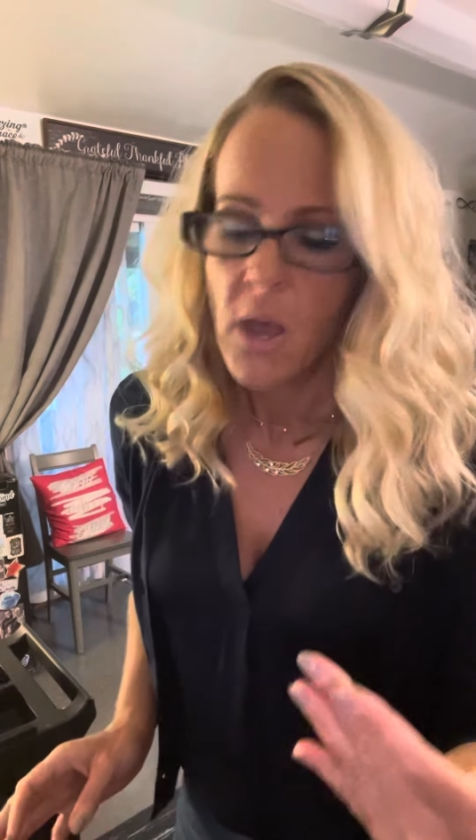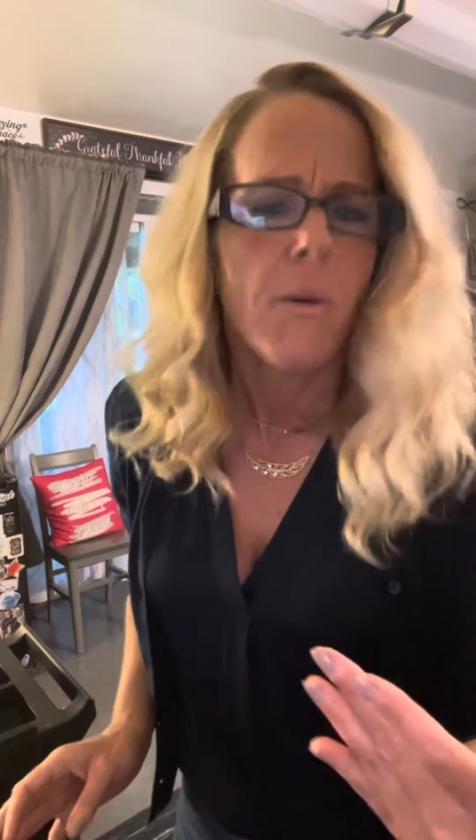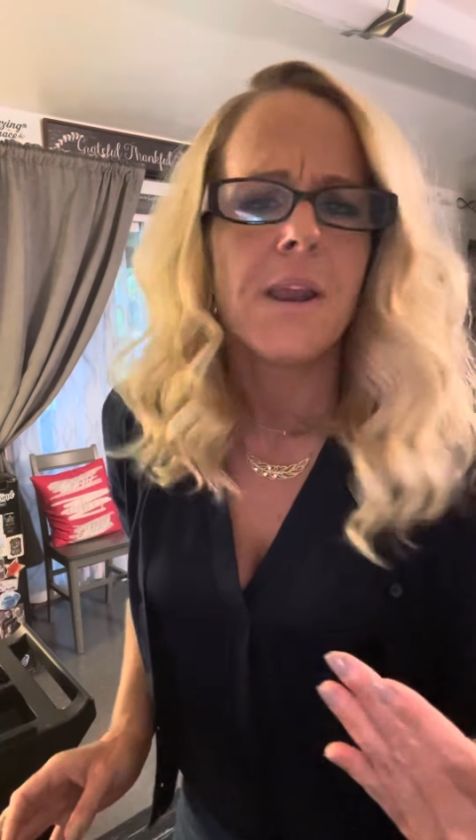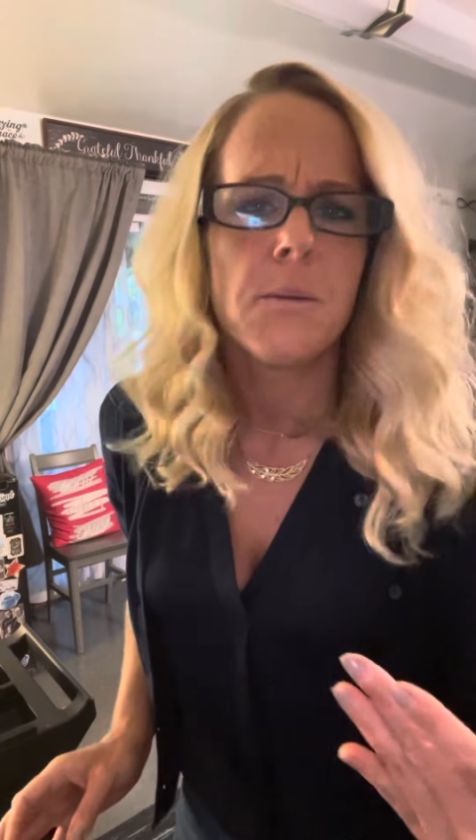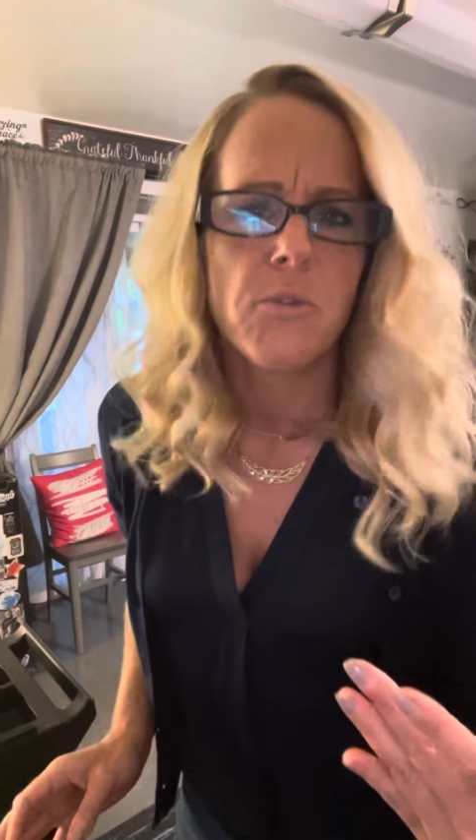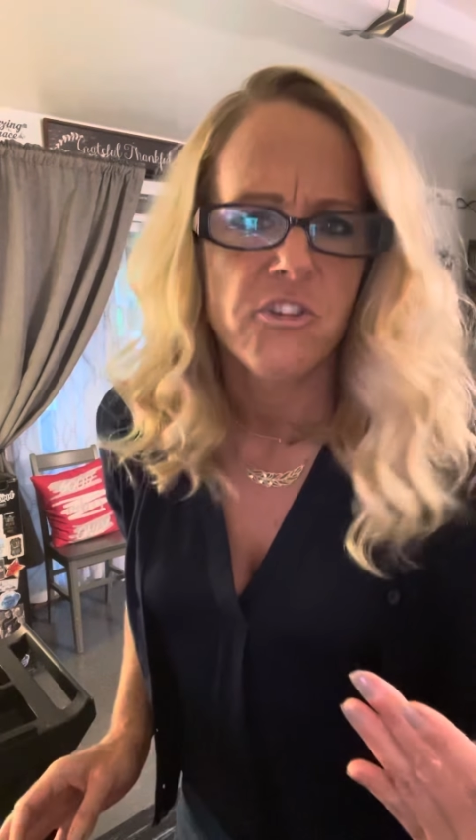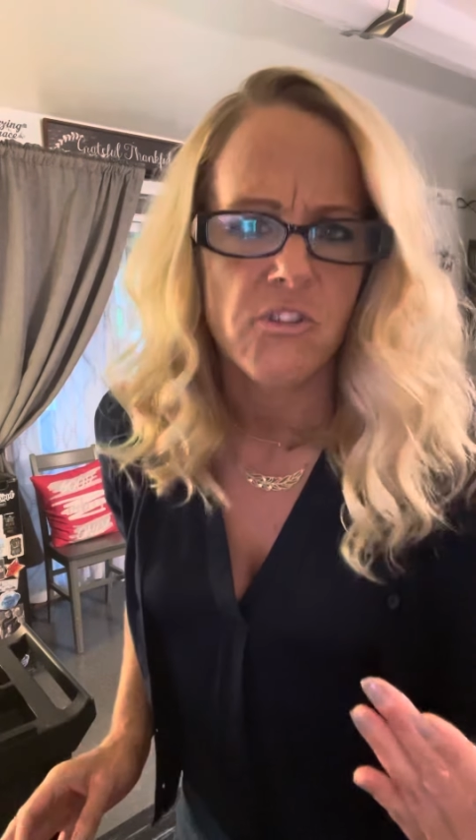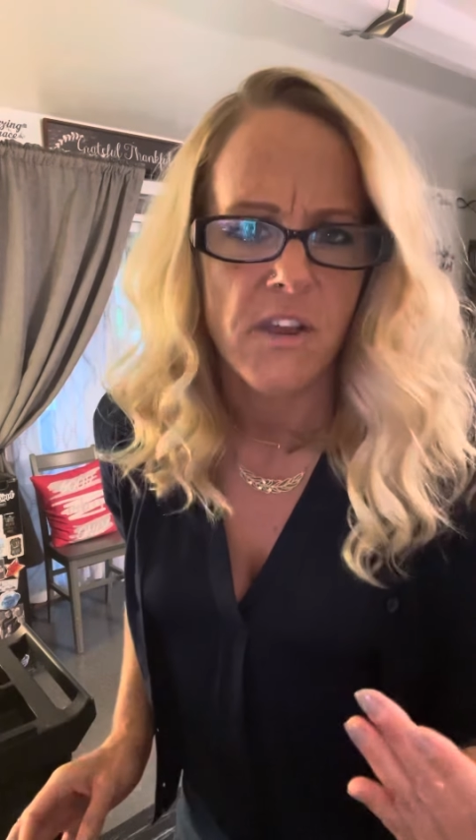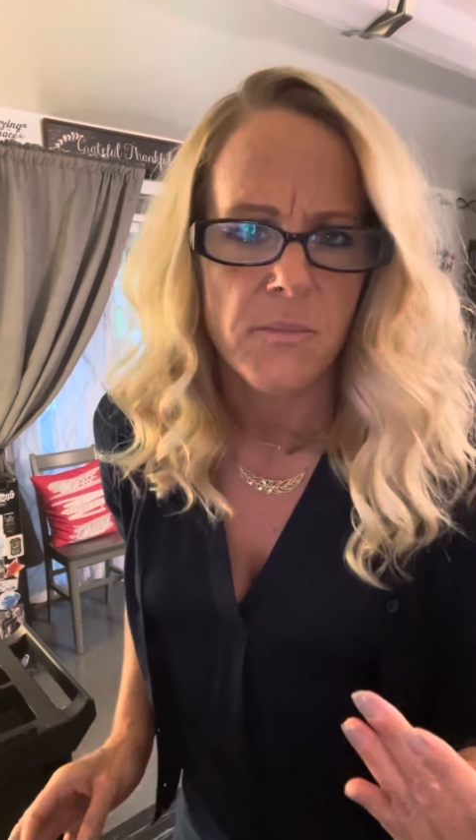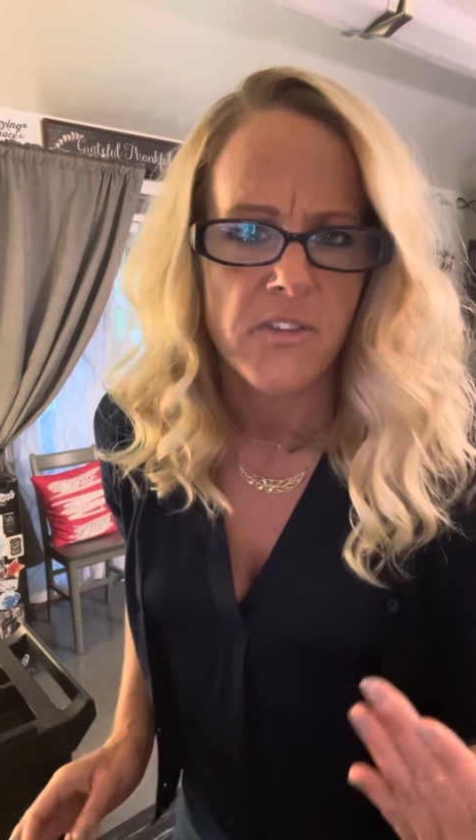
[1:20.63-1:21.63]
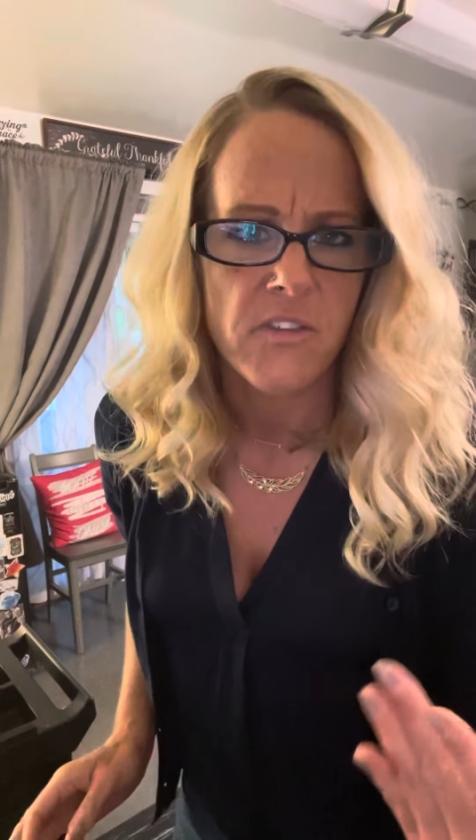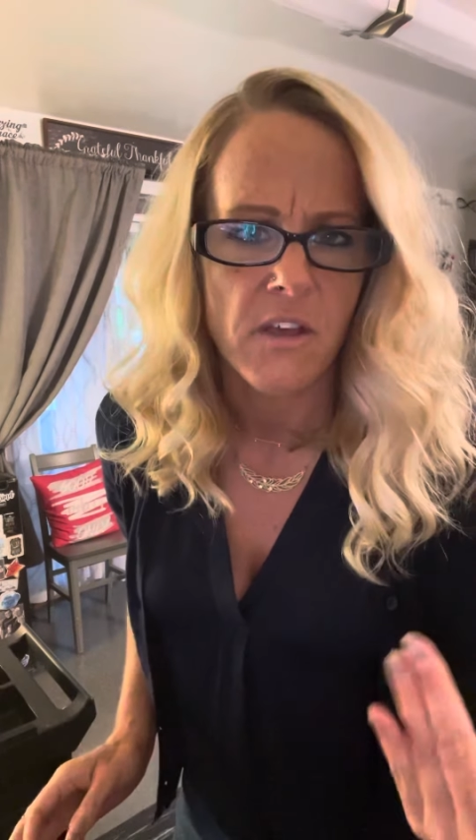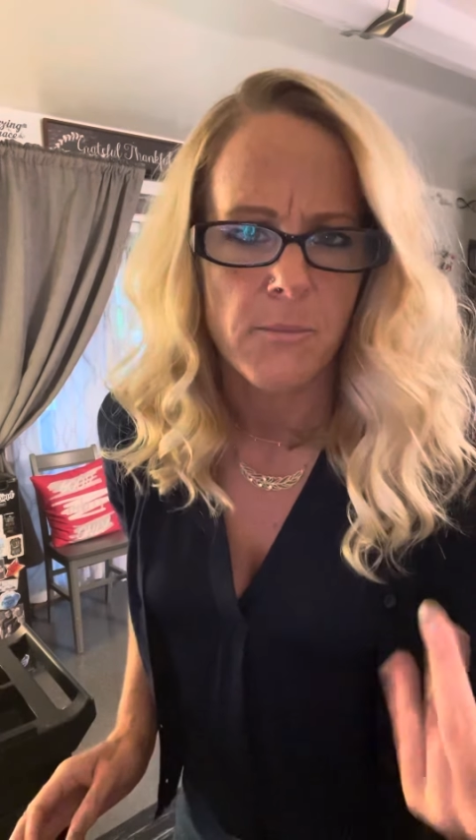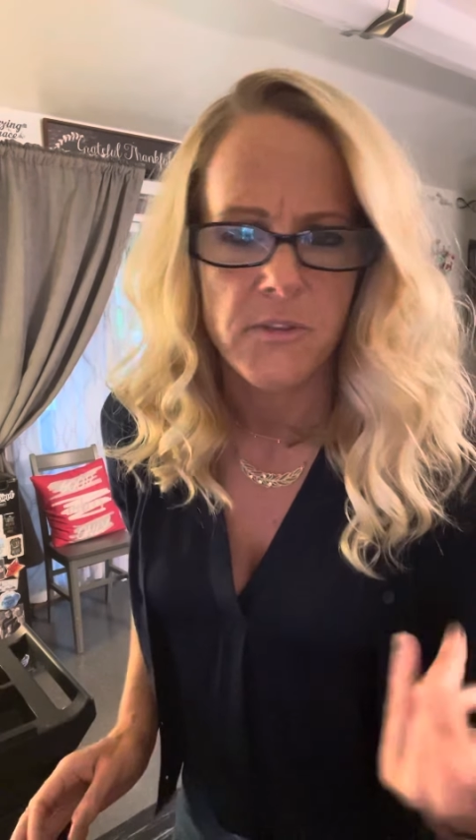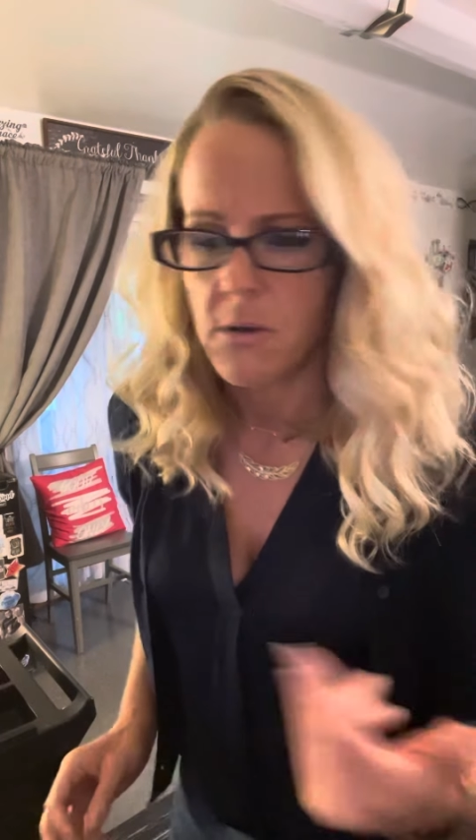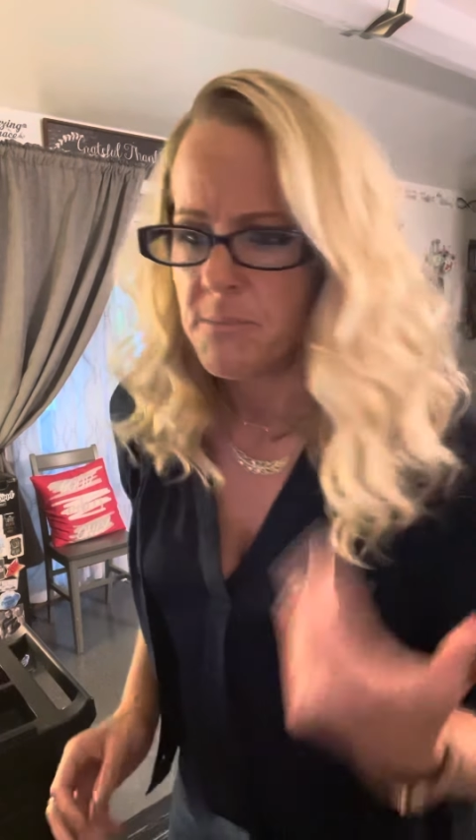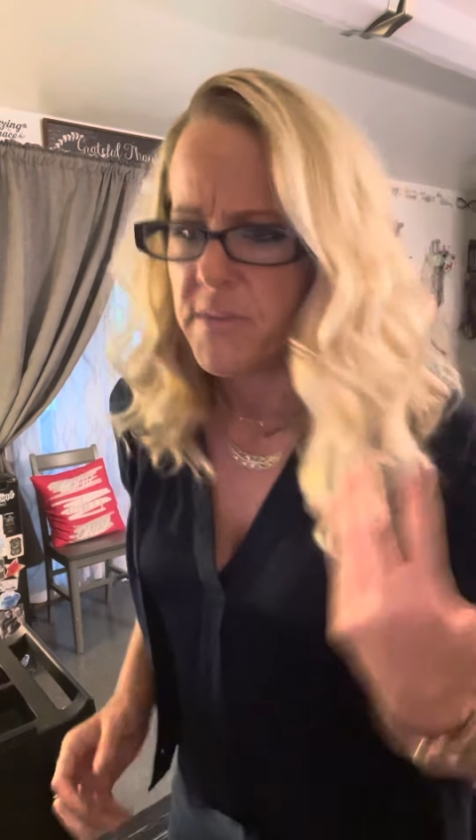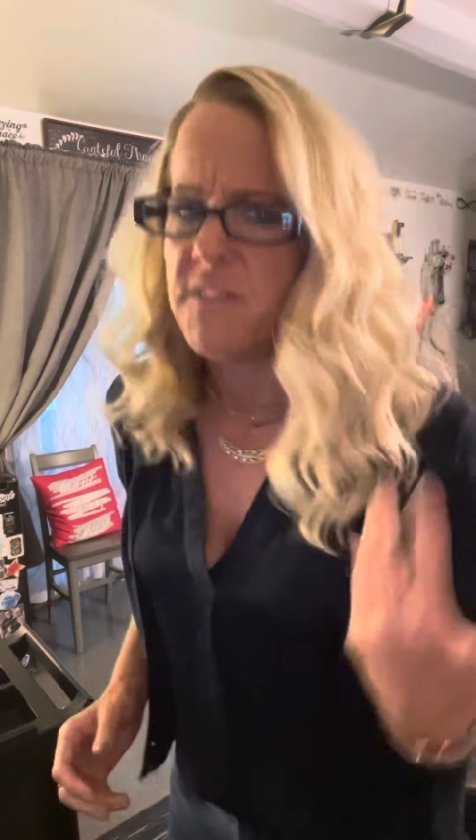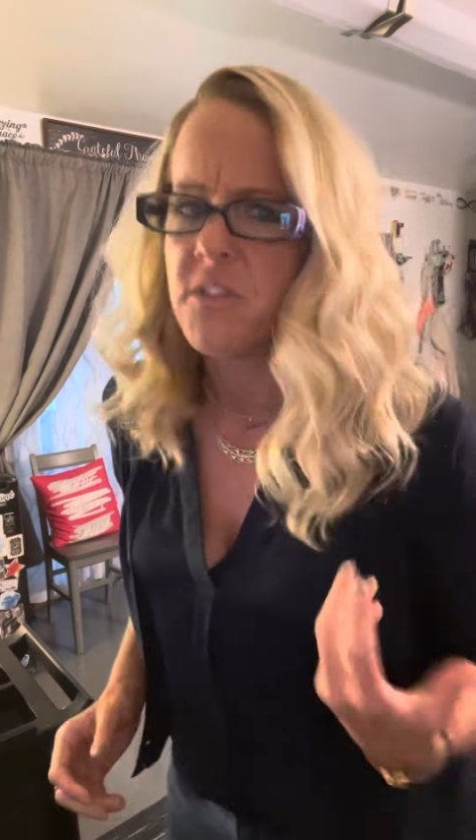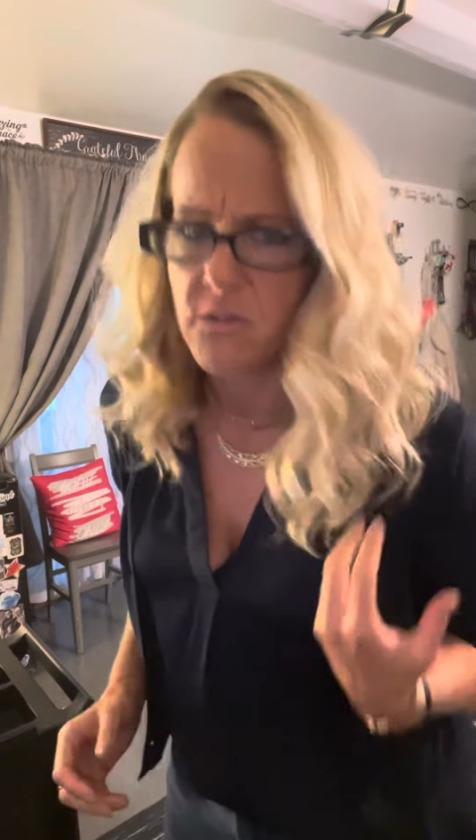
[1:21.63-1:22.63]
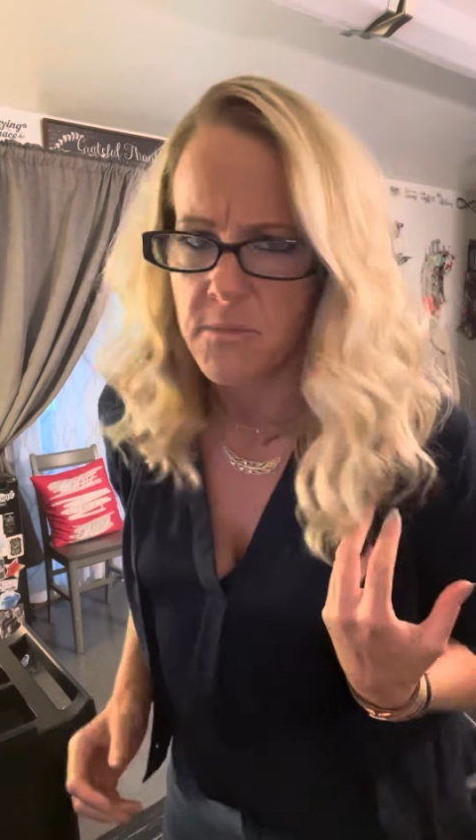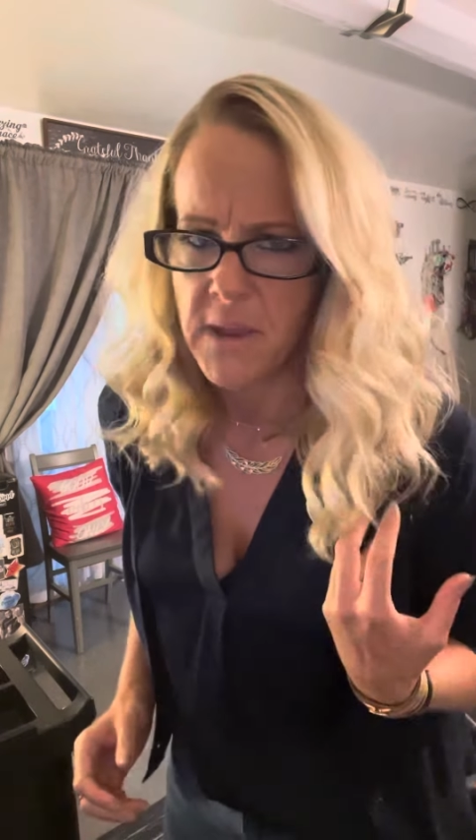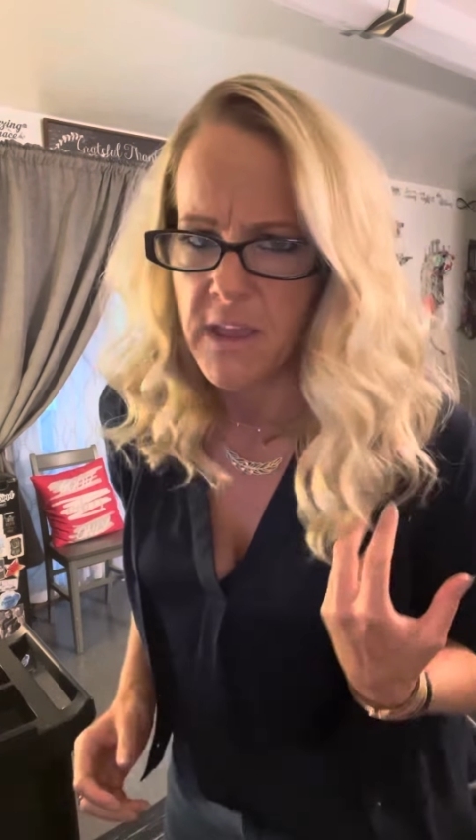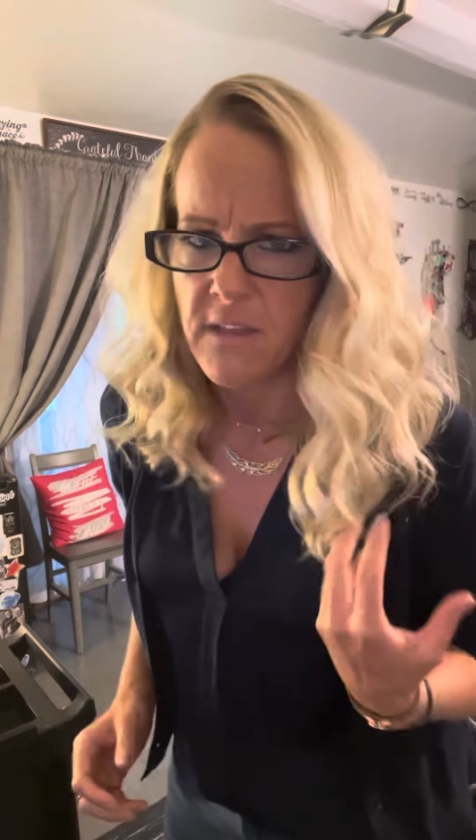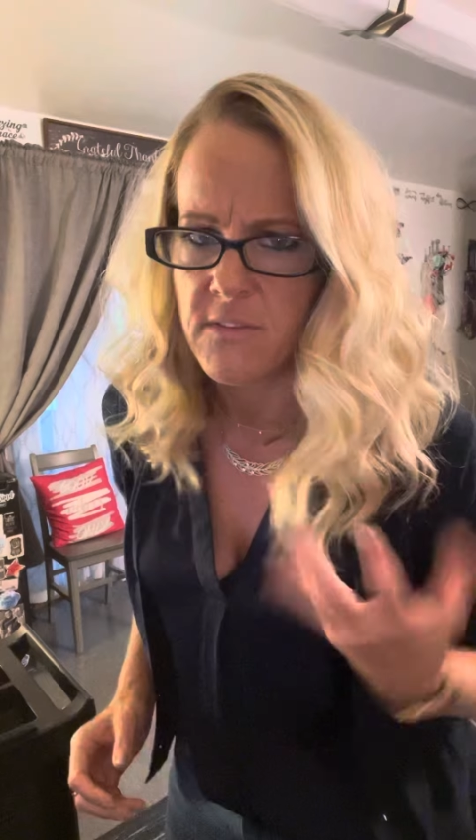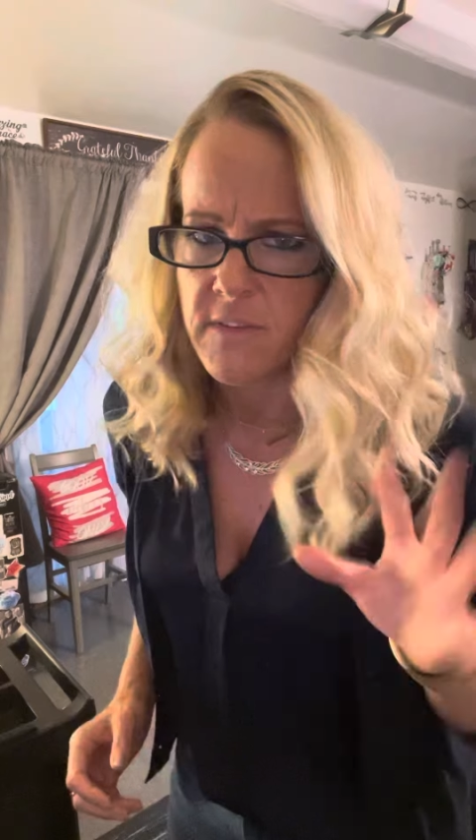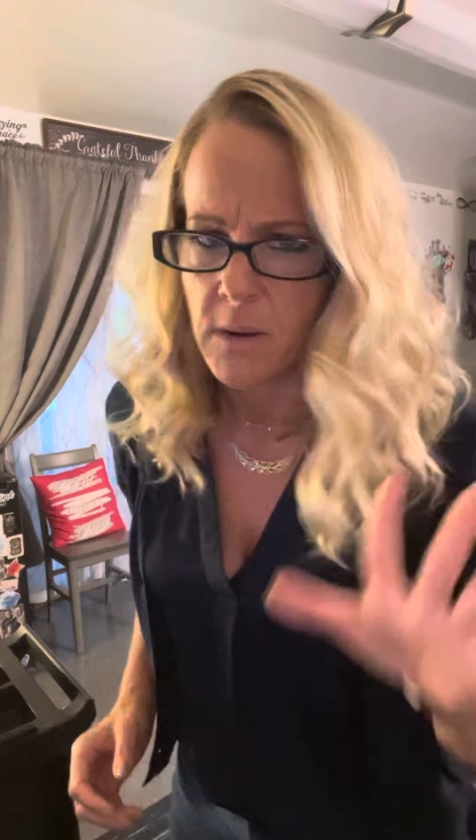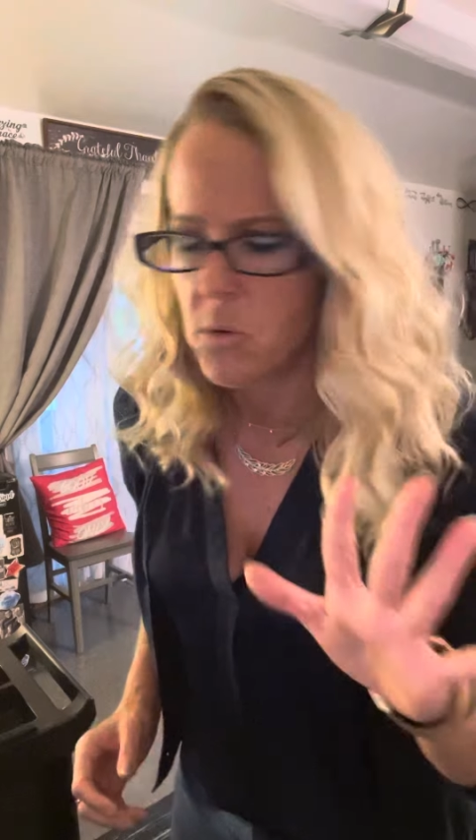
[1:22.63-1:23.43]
why not moisturize my scalp too, even though it's my ends that I'm